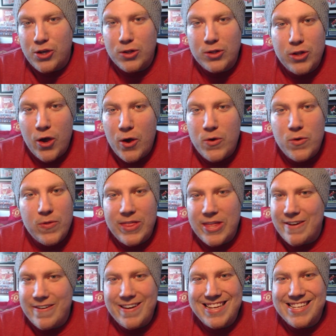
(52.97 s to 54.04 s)
you'll know,
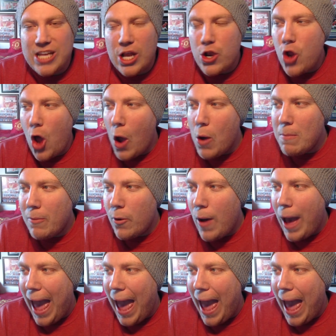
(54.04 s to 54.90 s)
there is no more